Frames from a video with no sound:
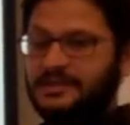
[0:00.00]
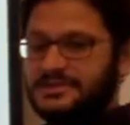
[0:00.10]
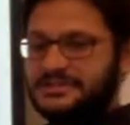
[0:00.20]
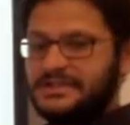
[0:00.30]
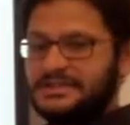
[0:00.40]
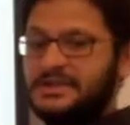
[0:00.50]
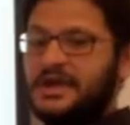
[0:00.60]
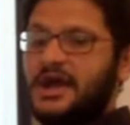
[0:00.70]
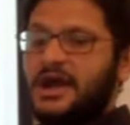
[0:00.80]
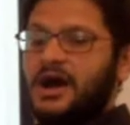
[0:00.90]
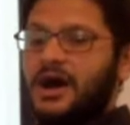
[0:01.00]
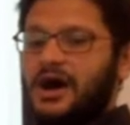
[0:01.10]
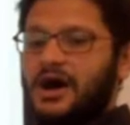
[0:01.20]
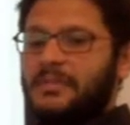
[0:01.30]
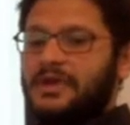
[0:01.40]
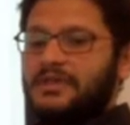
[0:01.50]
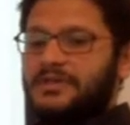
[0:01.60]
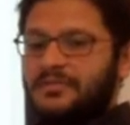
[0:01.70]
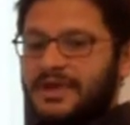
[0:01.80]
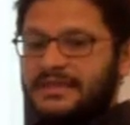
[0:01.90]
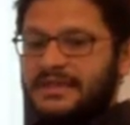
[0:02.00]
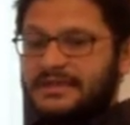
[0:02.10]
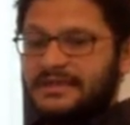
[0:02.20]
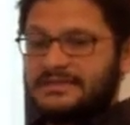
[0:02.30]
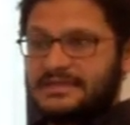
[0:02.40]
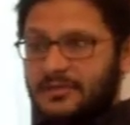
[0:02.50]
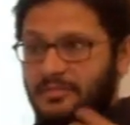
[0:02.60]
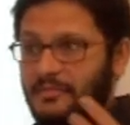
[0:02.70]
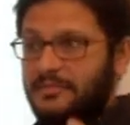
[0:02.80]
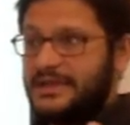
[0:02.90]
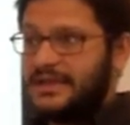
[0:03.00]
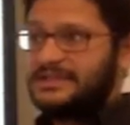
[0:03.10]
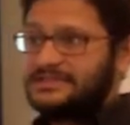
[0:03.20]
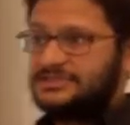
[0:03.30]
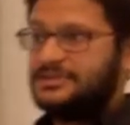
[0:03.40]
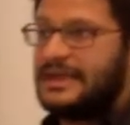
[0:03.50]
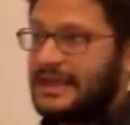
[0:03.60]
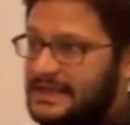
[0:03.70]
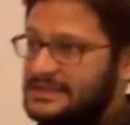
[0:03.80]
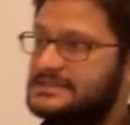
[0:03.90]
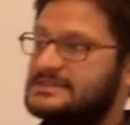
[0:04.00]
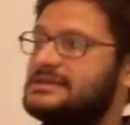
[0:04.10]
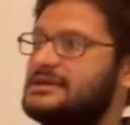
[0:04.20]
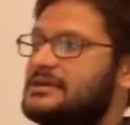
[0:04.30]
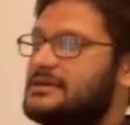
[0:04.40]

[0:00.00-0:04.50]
climate change, the way that it has come up in history is,